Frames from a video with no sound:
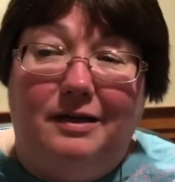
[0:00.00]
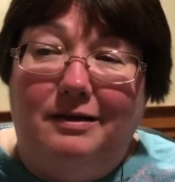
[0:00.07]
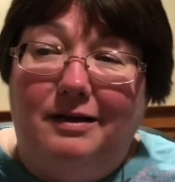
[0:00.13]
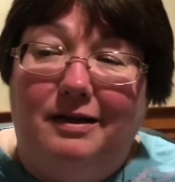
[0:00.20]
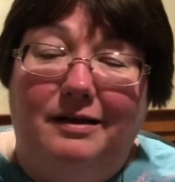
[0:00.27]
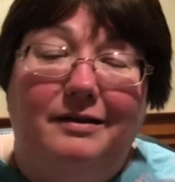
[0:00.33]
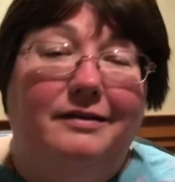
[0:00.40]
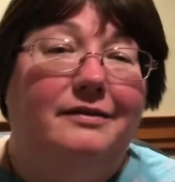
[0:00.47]

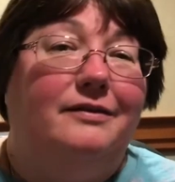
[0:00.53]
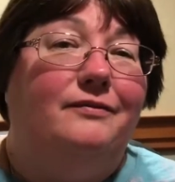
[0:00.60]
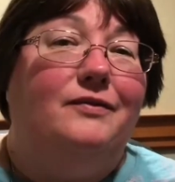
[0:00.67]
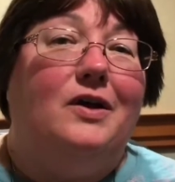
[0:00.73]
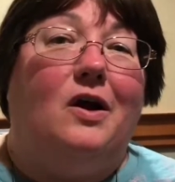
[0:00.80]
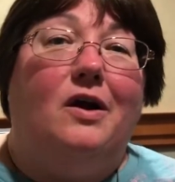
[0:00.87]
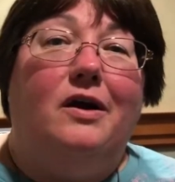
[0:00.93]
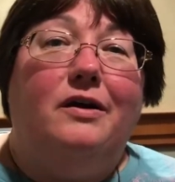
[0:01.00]
ton of
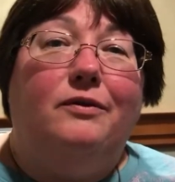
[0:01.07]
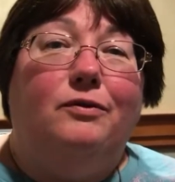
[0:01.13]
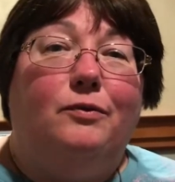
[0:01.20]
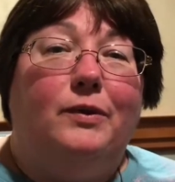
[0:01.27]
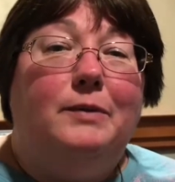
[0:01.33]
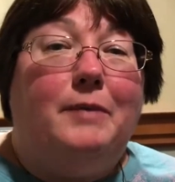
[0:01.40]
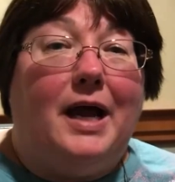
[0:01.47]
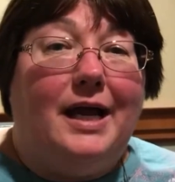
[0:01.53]
yarn,
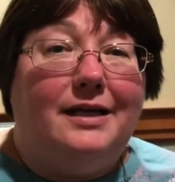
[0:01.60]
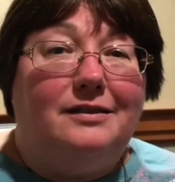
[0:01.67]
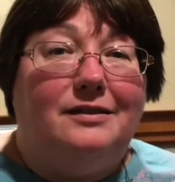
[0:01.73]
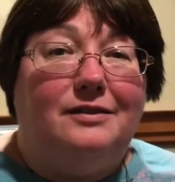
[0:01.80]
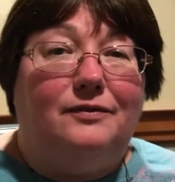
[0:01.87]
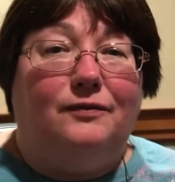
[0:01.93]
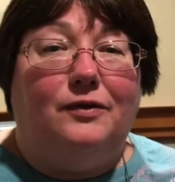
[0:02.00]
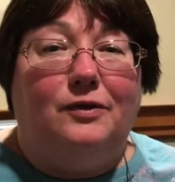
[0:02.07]
3
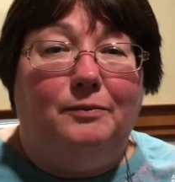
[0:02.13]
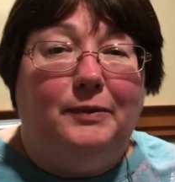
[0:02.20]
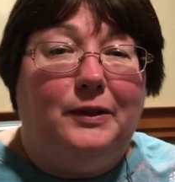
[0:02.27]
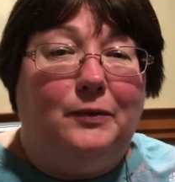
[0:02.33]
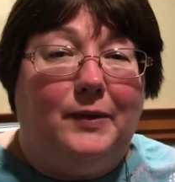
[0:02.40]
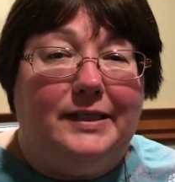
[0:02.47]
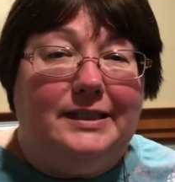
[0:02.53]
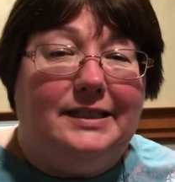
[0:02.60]
boxes full, big
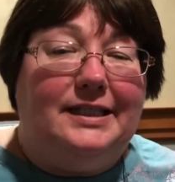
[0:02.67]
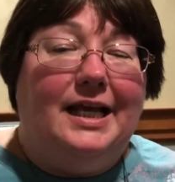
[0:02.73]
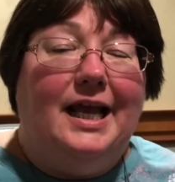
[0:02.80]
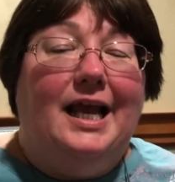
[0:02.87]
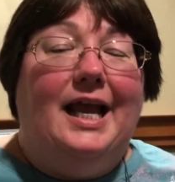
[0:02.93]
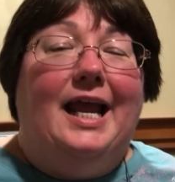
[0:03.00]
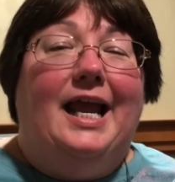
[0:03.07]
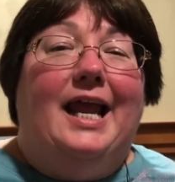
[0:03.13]
ones.
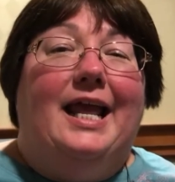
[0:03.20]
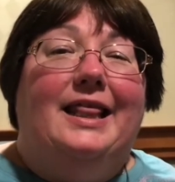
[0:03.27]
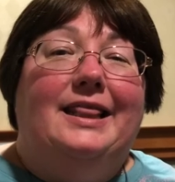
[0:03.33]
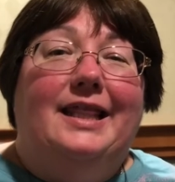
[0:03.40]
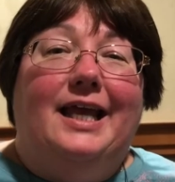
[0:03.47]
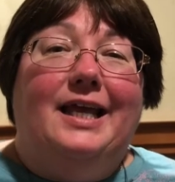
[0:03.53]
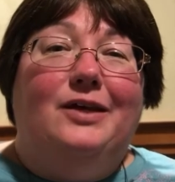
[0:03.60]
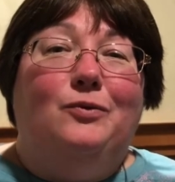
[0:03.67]
And
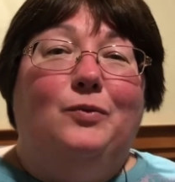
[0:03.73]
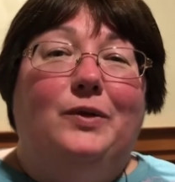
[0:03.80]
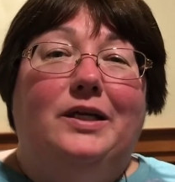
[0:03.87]
then